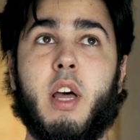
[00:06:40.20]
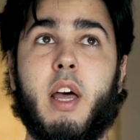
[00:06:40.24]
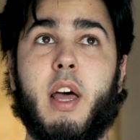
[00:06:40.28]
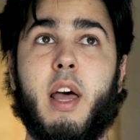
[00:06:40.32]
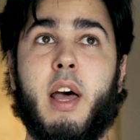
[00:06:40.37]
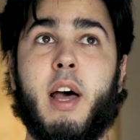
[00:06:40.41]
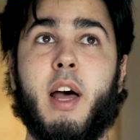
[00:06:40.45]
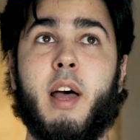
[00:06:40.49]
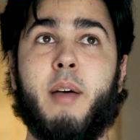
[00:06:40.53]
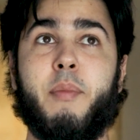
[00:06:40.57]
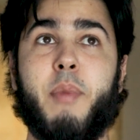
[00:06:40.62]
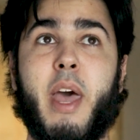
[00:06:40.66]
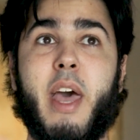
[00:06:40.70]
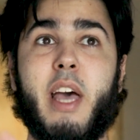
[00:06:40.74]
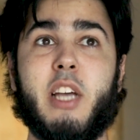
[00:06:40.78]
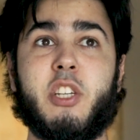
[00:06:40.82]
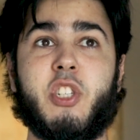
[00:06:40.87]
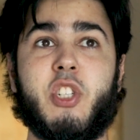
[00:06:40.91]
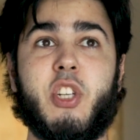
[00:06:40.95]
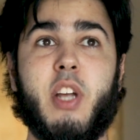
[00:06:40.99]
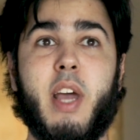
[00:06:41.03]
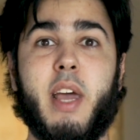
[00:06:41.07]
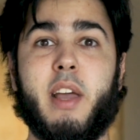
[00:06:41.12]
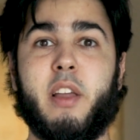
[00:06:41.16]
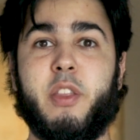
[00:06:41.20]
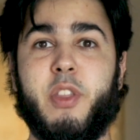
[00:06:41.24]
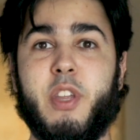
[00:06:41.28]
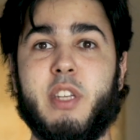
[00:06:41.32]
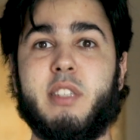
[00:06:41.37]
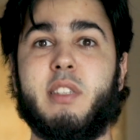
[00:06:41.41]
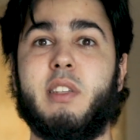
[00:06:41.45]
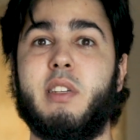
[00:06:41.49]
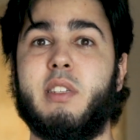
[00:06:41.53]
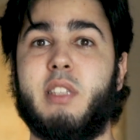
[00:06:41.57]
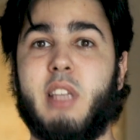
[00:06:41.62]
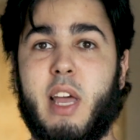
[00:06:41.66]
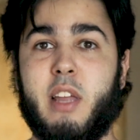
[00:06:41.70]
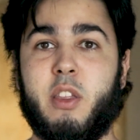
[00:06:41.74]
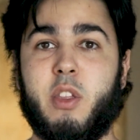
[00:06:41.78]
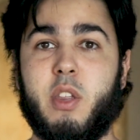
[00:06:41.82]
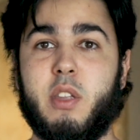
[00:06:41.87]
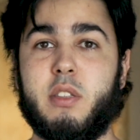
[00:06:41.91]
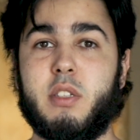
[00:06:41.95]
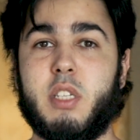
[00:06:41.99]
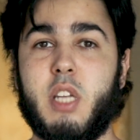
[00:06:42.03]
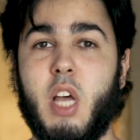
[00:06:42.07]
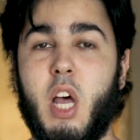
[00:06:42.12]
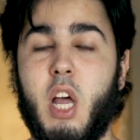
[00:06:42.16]
hashtag This Is
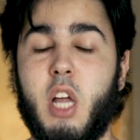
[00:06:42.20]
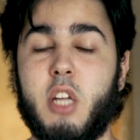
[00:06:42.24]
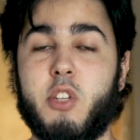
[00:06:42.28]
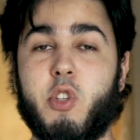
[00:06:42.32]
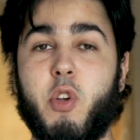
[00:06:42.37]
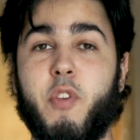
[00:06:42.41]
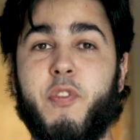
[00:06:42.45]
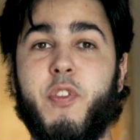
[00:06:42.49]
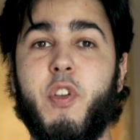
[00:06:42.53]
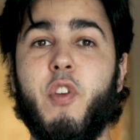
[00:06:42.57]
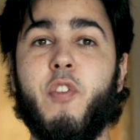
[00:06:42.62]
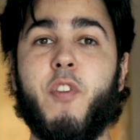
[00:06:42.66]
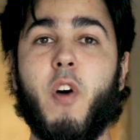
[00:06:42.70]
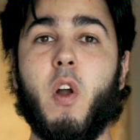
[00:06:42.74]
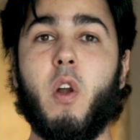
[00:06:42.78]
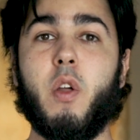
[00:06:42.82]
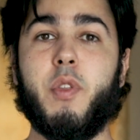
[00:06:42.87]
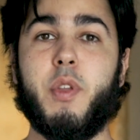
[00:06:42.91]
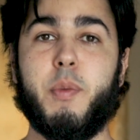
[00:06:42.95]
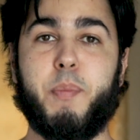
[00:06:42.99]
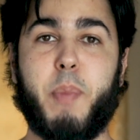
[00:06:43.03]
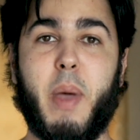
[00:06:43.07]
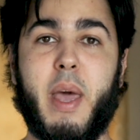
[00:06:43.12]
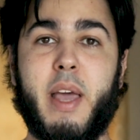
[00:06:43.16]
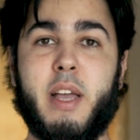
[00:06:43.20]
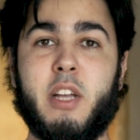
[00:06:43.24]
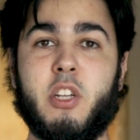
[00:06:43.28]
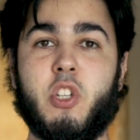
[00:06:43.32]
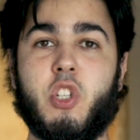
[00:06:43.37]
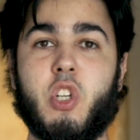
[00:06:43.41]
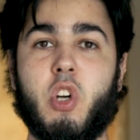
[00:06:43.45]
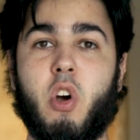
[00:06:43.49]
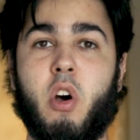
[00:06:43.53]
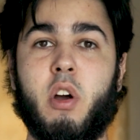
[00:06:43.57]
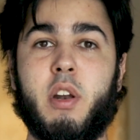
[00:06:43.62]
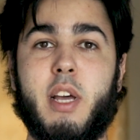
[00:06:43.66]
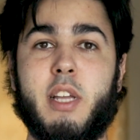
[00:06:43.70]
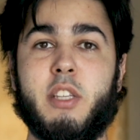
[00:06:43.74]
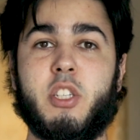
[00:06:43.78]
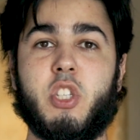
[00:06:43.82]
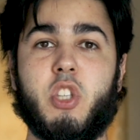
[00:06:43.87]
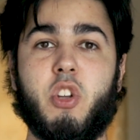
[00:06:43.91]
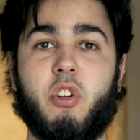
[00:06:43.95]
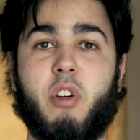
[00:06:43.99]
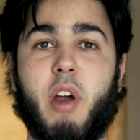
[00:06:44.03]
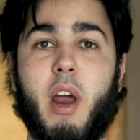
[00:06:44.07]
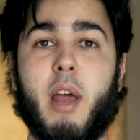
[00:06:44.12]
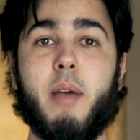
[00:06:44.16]
Athens. So if you follow the page on
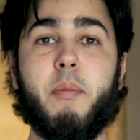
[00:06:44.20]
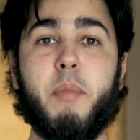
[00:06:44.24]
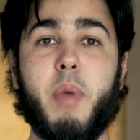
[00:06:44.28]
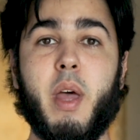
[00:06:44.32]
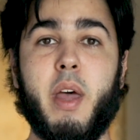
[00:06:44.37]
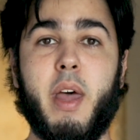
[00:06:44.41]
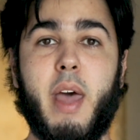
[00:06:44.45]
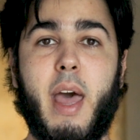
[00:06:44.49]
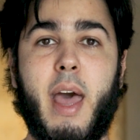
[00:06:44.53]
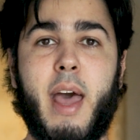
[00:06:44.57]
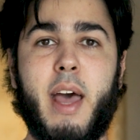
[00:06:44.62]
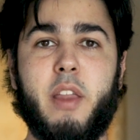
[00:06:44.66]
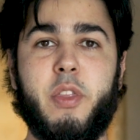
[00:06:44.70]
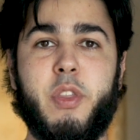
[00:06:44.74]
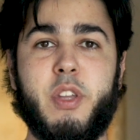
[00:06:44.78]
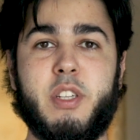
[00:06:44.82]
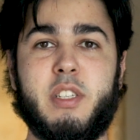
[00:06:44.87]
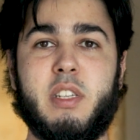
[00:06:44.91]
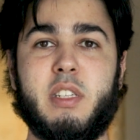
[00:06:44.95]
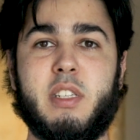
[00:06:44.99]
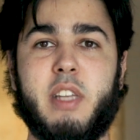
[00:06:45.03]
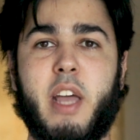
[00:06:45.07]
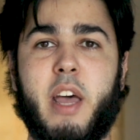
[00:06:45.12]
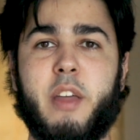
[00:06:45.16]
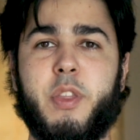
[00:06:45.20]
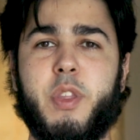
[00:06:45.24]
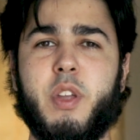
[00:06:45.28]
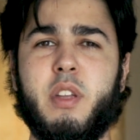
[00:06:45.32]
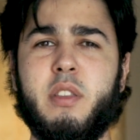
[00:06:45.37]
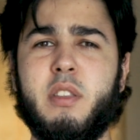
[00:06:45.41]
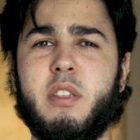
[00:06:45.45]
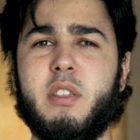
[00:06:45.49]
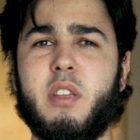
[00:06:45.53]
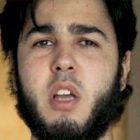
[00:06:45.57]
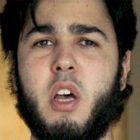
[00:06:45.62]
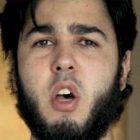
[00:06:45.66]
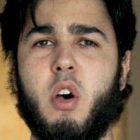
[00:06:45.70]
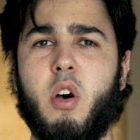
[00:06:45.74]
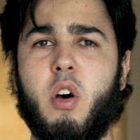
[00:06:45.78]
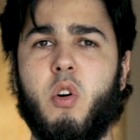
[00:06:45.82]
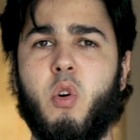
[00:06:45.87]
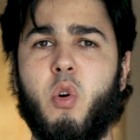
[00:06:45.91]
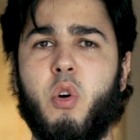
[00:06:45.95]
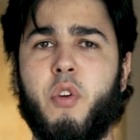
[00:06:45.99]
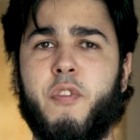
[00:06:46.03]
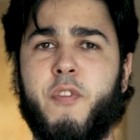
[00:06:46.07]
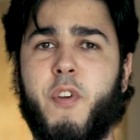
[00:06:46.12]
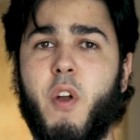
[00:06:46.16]
Instagram at This Is Athens,
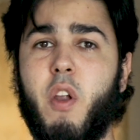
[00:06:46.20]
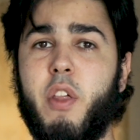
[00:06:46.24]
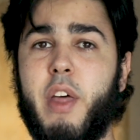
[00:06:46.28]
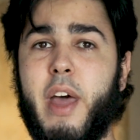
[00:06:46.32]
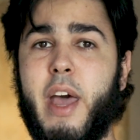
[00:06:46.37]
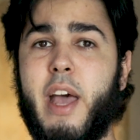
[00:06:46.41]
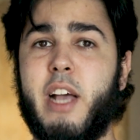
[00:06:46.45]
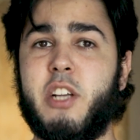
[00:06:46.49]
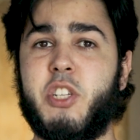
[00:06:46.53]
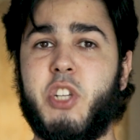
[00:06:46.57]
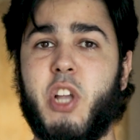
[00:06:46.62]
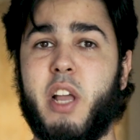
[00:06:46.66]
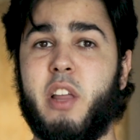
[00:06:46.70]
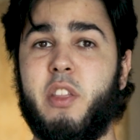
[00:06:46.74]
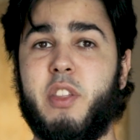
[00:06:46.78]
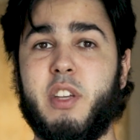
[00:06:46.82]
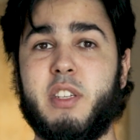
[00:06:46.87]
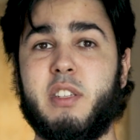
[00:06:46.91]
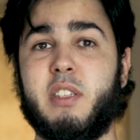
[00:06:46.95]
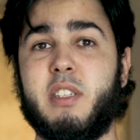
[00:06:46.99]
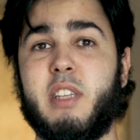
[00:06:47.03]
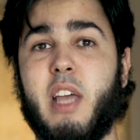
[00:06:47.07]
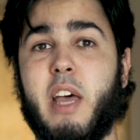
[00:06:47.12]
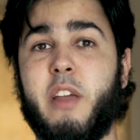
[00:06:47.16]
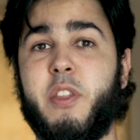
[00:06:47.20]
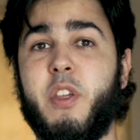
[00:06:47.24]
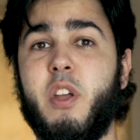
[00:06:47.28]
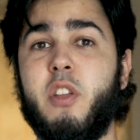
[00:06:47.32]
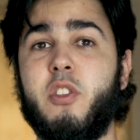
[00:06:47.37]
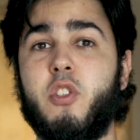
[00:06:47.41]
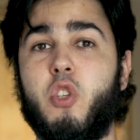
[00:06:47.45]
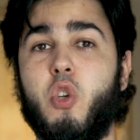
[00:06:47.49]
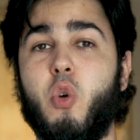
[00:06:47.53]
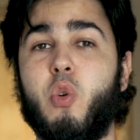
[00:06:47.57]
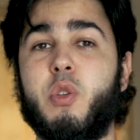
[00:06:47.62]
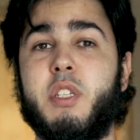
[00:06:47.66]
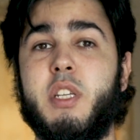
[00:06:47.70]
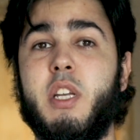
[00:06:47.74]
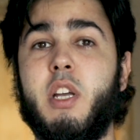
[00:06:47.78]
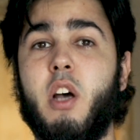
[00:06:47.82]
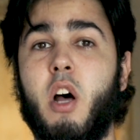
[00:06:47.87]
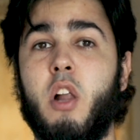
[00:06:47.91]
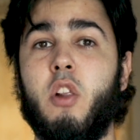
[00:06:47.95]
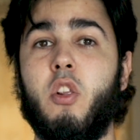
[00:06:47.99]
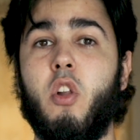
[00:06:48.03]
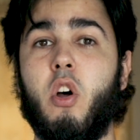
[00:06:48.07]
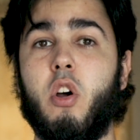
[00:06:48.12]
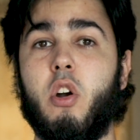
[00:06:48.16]
or follow the hashtag This Is Athens, you'll see
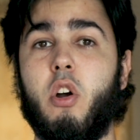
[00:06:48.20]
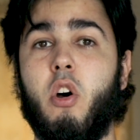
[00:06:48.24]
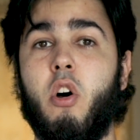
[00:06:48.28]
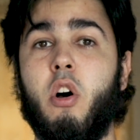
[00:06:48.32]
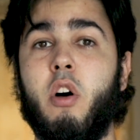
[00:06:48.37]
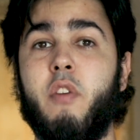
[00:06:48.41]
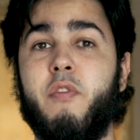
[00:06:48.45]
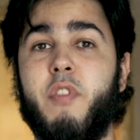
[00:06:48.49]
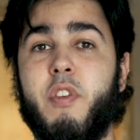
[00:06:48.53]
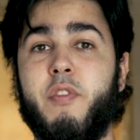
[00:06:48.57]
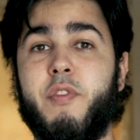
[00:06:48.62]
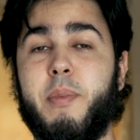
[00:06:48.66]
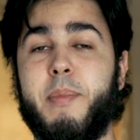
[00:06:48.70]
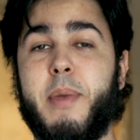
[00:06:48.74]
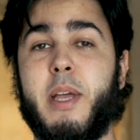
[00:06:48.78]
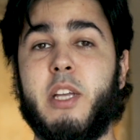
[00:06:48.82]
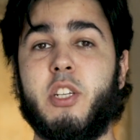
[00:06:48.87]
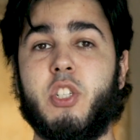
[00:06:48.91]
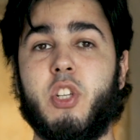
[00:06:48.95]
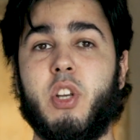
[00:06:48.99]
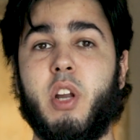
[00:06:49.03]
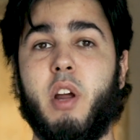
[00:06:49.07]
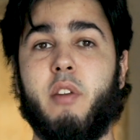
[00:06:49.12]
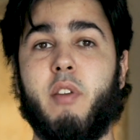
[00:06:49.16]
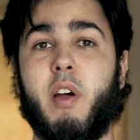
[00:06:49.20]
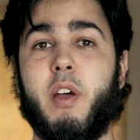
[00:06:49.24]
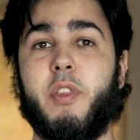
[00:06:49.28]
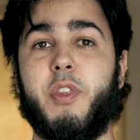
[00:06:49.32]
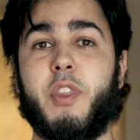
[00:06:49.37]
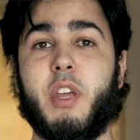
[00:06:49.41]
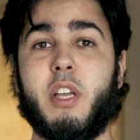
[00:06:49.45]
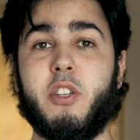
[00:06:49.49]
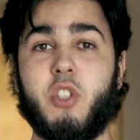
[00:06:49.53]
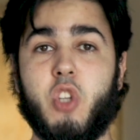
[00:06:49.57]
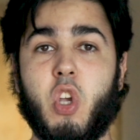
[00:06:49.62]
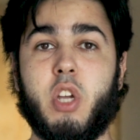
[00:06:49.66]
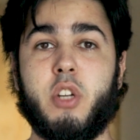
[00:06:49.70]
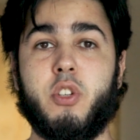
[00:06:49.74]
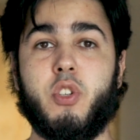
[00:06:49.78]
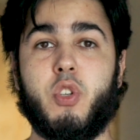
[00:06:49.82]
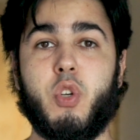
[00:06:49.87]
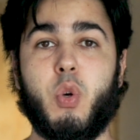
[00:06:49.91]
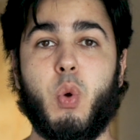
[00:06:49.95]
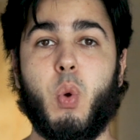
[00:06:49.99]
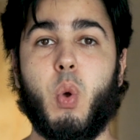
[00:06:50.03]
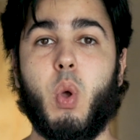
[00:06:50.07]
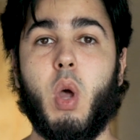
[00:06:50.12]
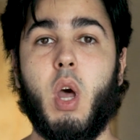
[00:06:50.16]
a lot of information around things you can
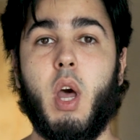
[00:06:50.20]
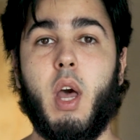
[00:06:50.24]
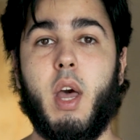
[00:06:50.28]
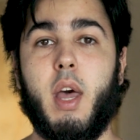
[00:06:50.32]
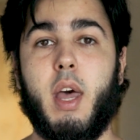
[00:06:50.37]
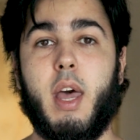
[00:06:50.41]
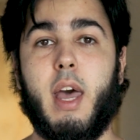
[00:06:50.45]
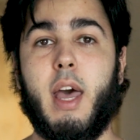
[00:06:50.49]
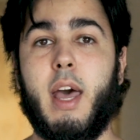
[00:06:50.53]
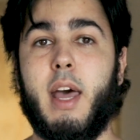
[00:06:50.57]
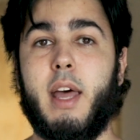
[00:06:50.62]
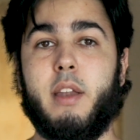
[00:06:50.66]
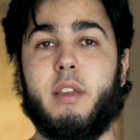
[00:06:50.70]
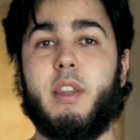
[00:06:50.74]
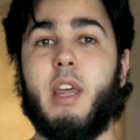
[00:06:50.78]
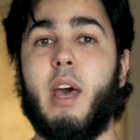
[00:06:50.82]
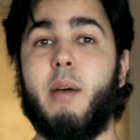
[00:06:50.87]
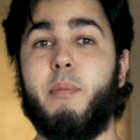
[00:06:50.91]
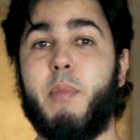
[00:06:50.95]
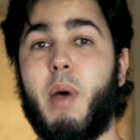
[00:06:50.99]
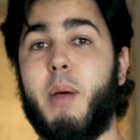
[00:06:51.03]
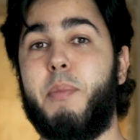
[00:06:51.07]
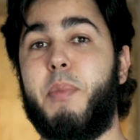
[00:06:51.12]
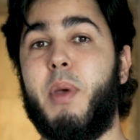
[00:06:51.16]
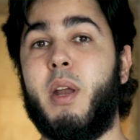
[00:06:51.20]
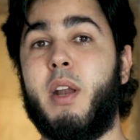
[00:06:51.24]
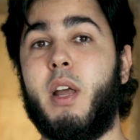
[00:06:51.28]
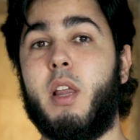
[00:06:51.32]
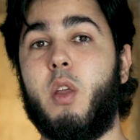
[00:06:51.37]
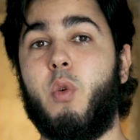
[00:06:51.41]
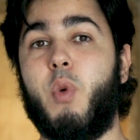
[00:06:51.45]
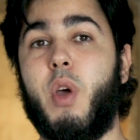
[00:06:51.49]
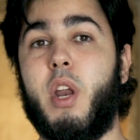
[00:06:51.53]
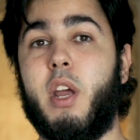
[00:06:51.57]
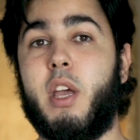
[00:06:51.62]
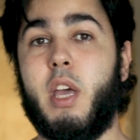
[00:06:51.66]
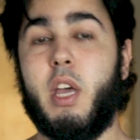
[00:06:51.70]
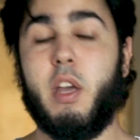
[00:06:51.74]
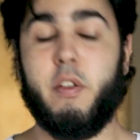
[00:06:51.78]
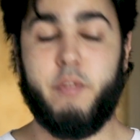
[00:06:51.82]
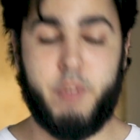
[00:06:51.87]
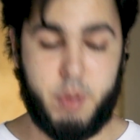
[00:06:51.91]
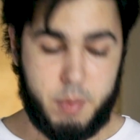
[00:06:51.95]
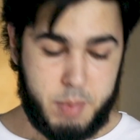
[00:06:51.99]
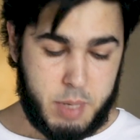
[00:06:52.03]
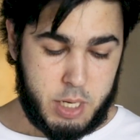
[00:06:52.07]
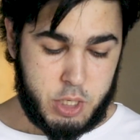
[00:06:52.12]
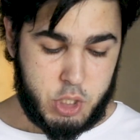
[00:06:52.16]
do, and that might be another way to get
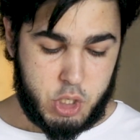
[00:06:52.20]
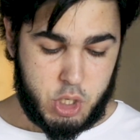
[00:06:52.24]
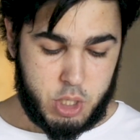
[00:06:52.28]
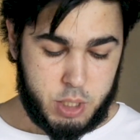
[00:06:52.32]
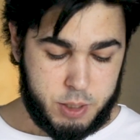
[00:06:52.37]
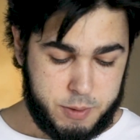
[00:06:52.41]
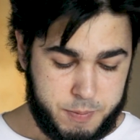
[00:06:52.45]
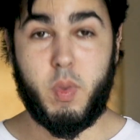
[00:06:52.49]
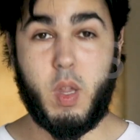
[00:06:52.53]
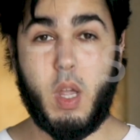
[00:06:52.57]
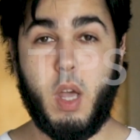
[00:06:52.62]
information.